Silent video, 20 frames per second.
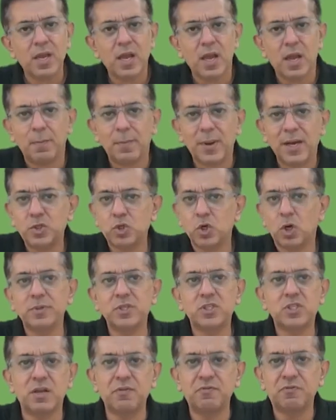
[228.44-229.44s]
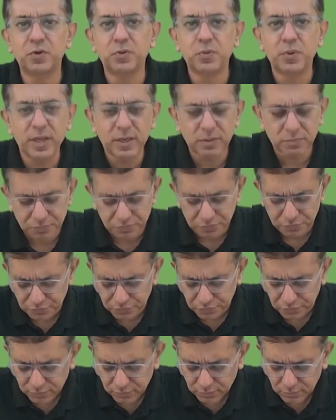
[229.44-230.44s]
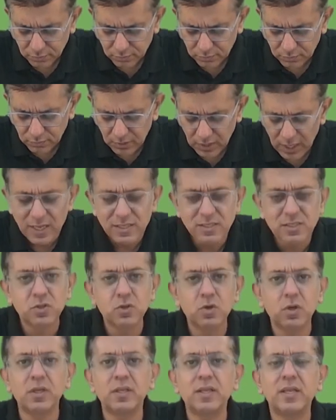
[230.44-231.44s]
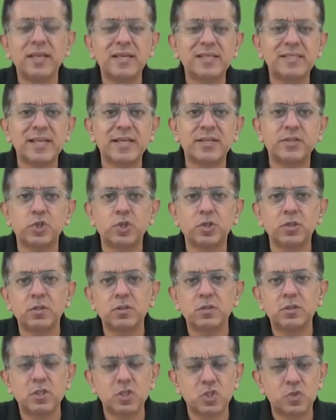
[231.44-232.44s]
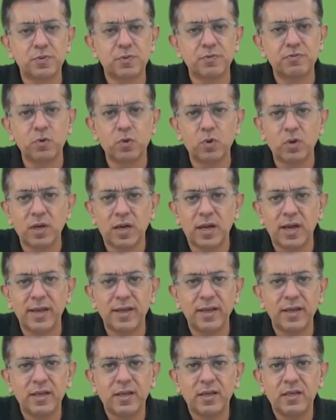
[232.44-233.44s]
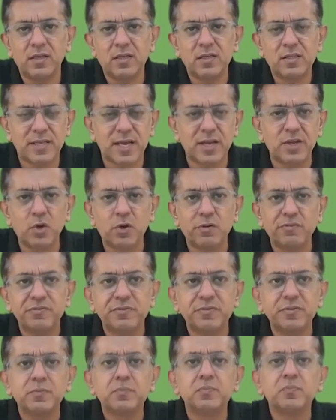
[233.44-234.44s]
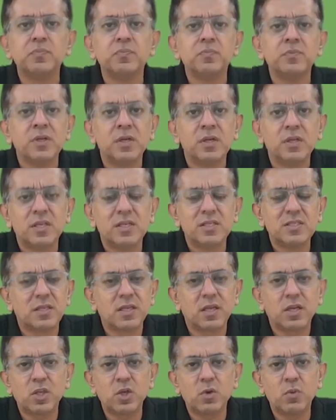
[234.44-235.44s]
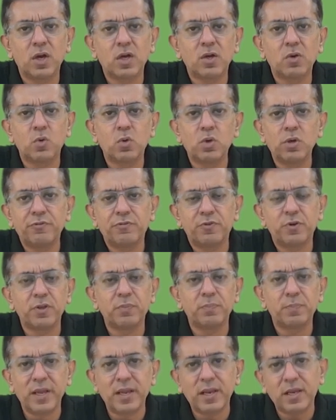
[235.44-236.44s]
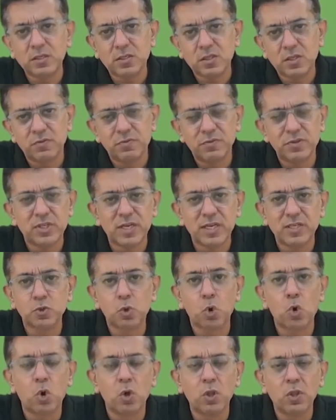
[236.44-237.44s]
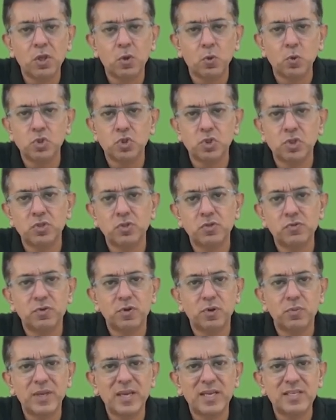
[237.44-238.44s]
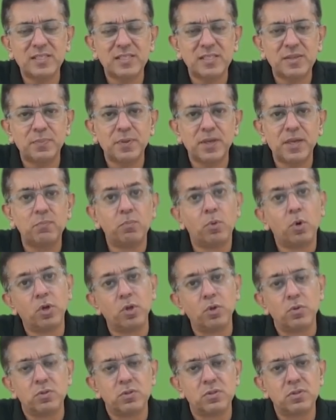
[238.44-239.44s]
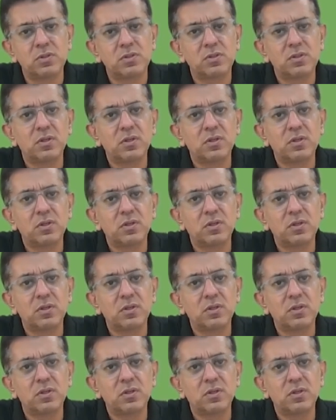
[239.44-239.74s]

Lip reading: My job is done for today. I'll see you all in the next lecture. Just before I sign off, this is a QR code for the playlist, which has all the questions from SCPM modules.